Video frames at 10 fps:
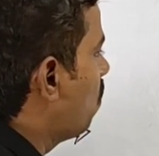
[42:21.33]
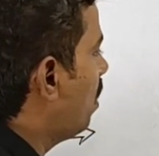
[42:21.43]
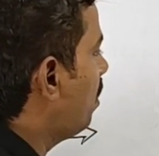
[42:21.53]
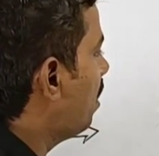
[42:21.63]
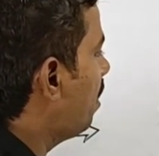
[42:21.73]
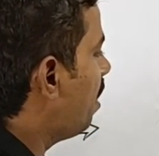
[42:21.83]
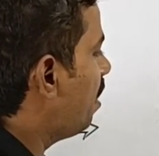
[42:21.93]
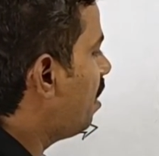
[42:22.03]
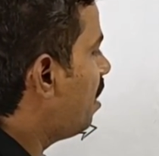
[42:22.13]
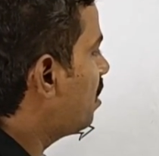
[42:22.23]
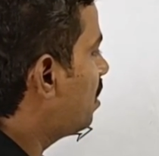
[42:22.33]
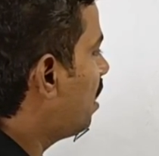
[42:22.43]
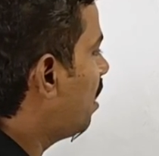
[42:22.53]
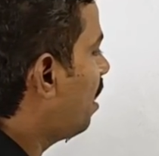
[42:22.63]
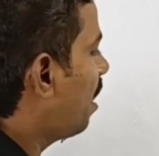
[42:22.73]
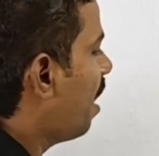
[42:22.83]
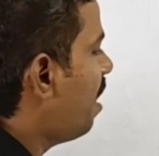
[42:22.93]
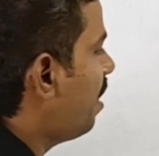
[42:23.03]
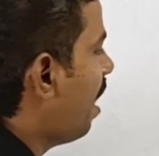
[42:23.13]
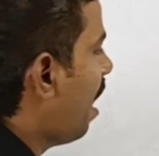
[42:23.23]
When the DNA is taking a right